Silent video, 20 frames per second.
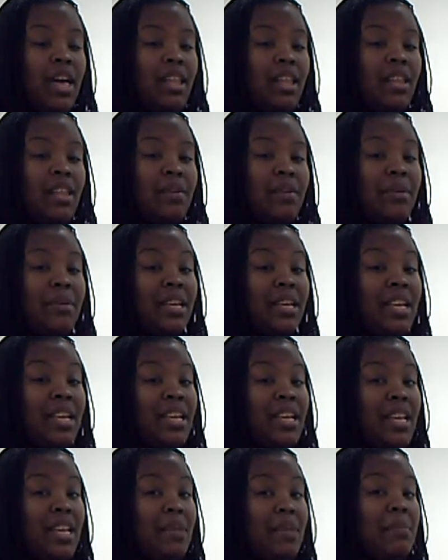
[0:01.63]
Hello
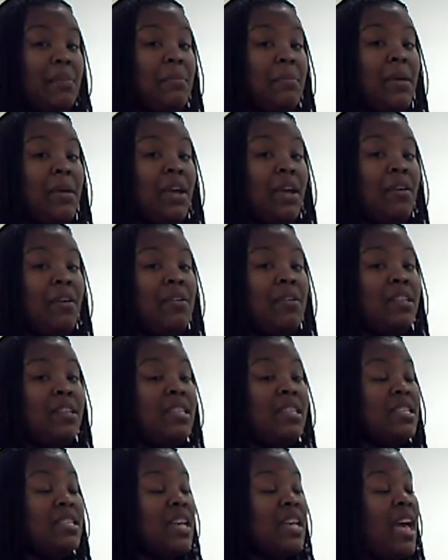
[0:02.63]
again, hippie
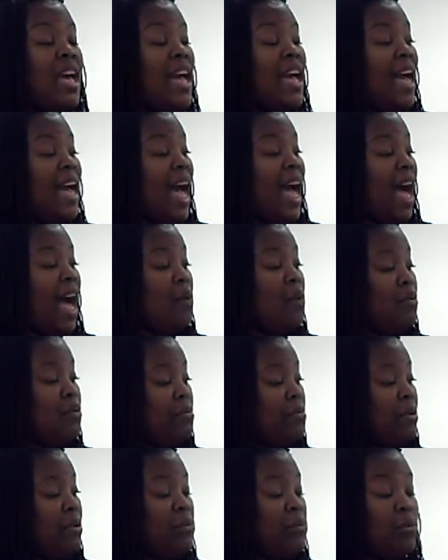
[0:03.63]
parents. I
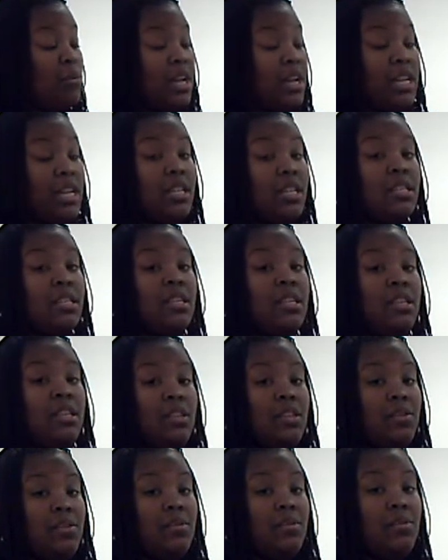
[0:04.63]
will be reading to
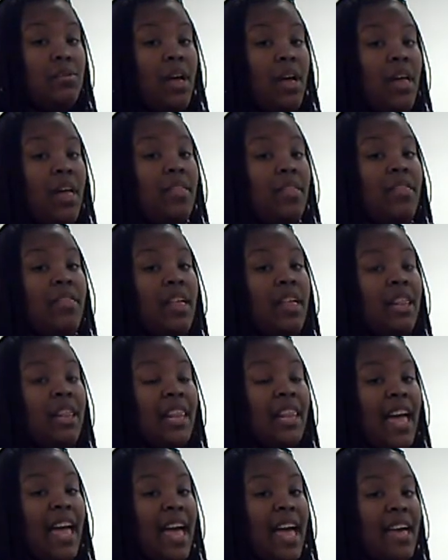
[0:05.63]
you the
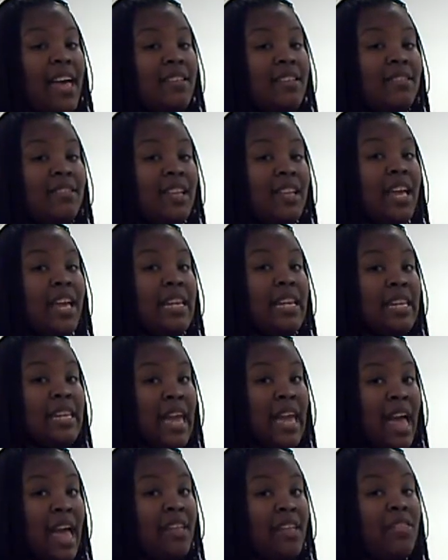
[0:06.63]
last
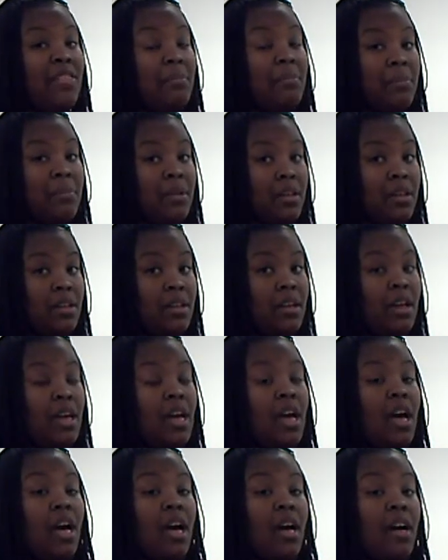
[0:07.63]
and ninth book
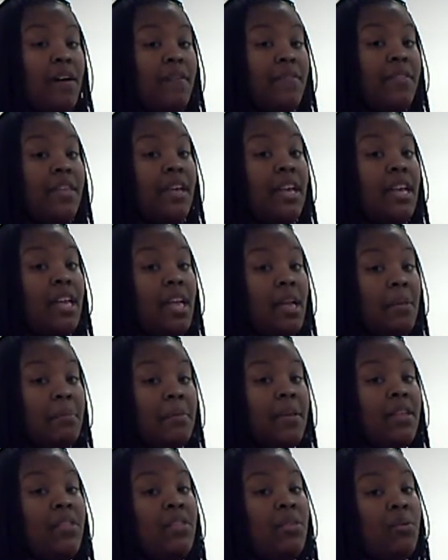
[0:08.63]
of the
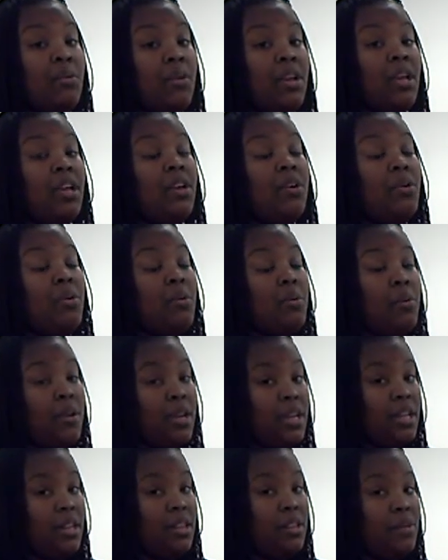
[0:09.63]
Hippie 3
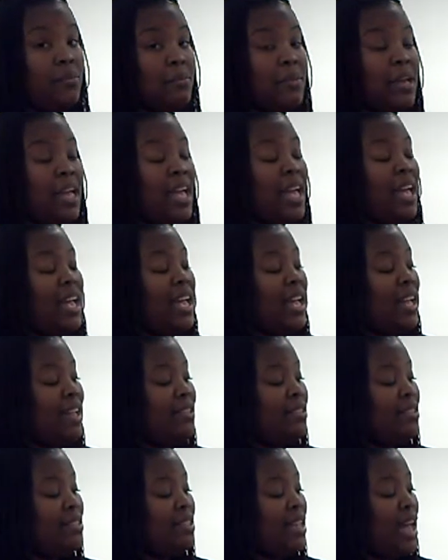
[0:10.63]
curriculum.
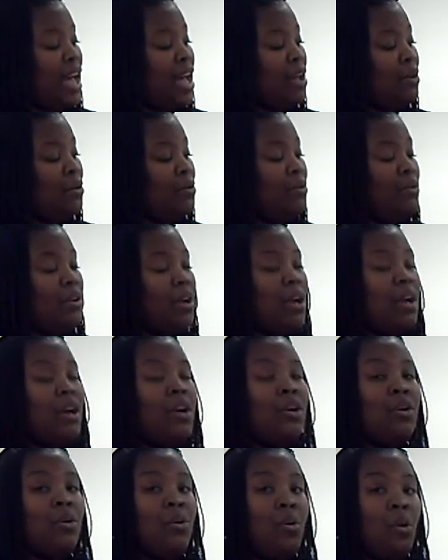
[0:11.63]
It's titled
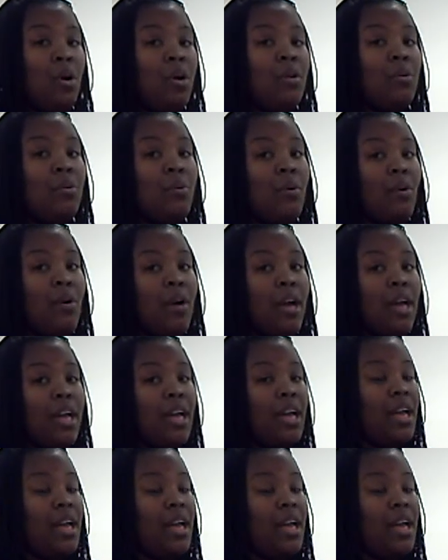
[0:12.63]
Corduroy.